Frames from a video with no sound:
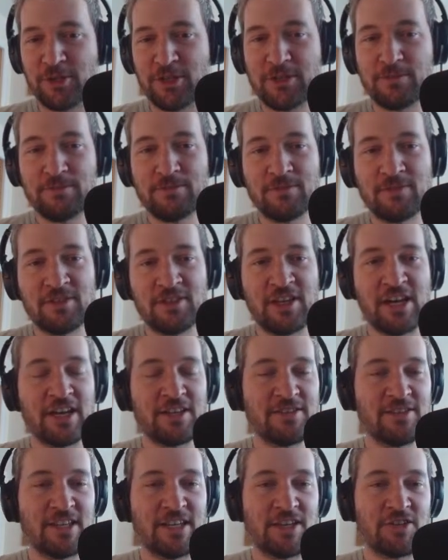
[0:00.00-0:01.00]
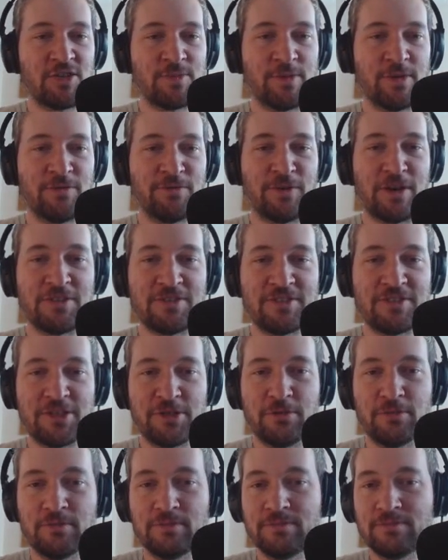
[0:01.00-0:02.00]
it? You guys think I should put Fred
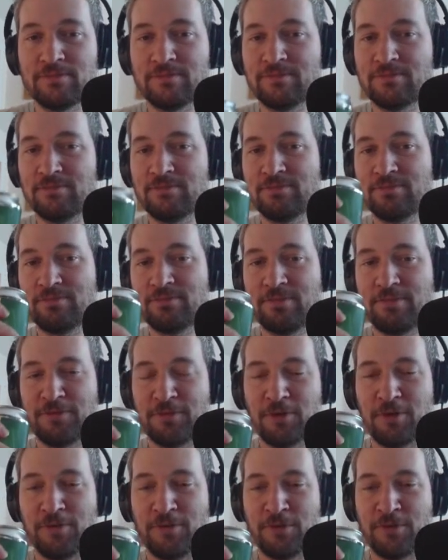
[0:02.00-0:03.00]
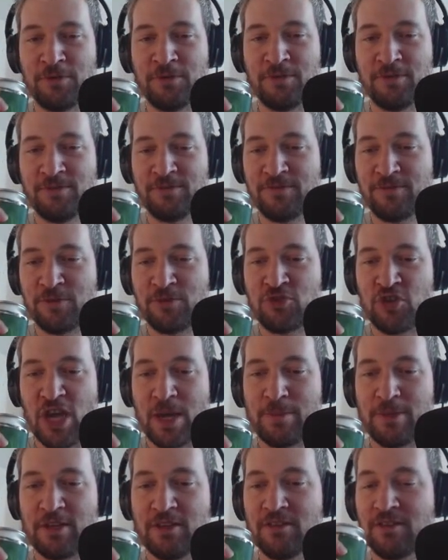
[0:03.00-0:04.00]
too? For
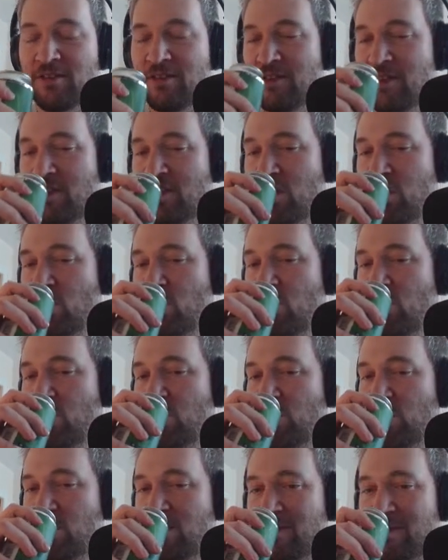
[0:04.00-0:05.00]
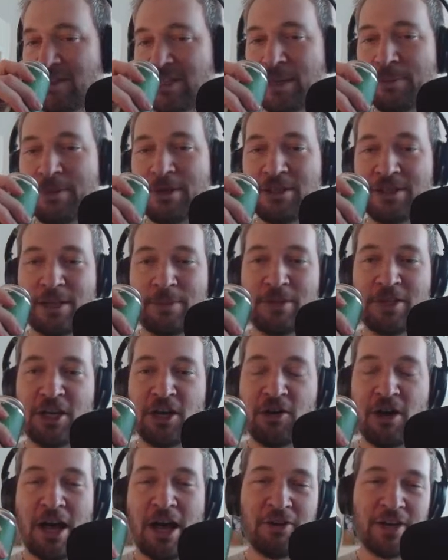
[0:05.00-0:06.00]
Jamie? Let me
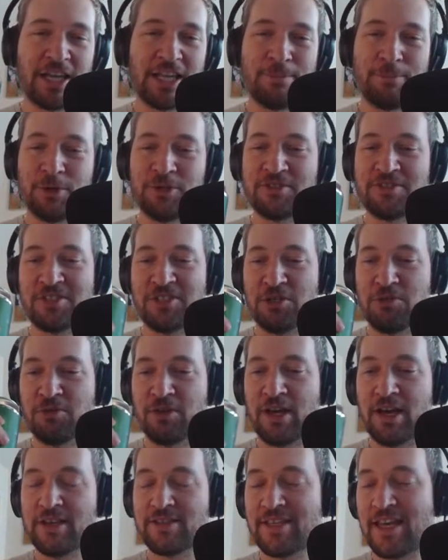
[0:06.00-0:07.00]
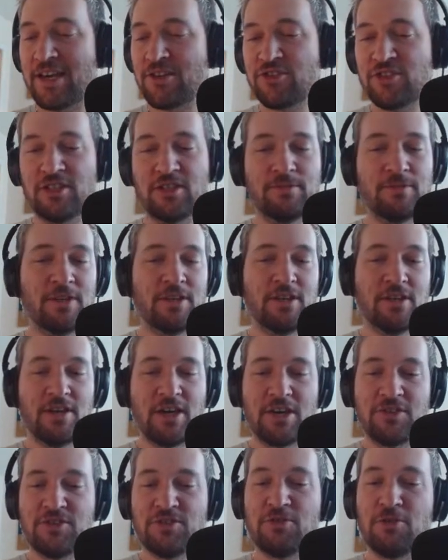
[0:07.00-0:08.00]
know. I'll kind of put it to you guys. Actually,
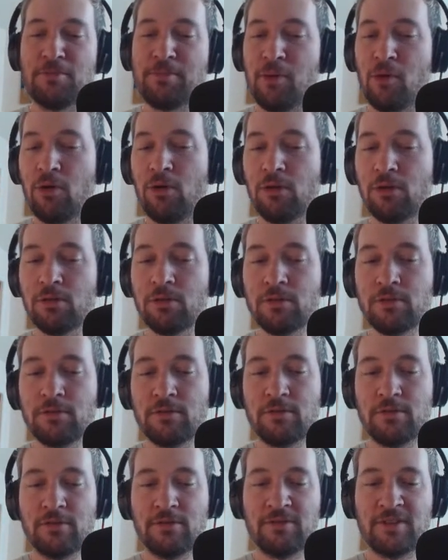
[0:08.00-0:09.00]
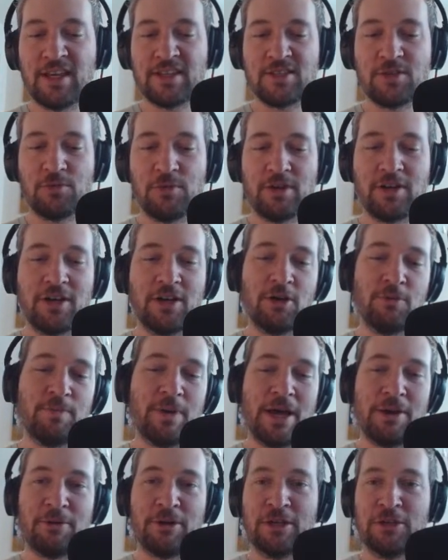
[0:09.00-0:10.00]
I should do a poll. That's the I
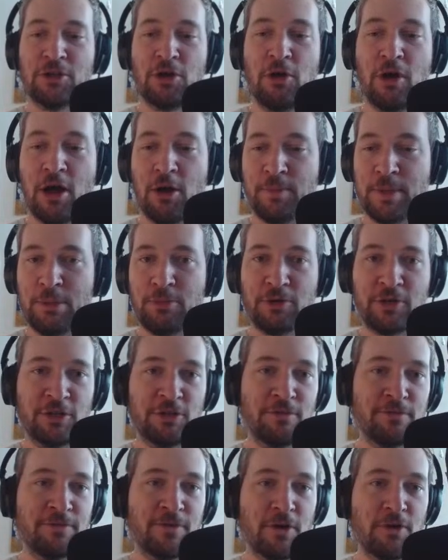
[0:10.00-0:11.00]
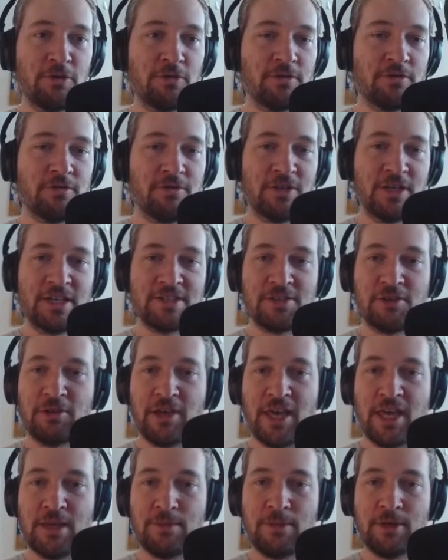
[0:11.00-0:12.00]
already know how people are gonna vote. You guys all
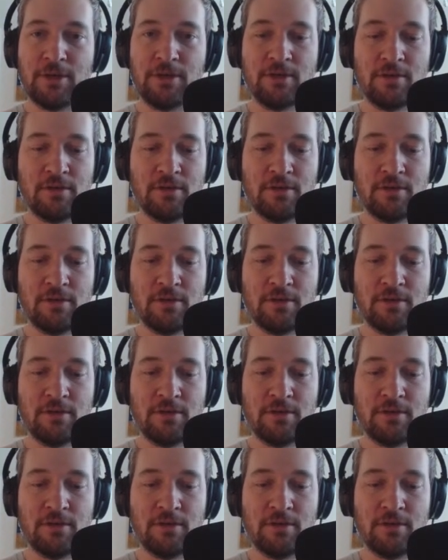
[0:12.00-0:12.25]
hate me.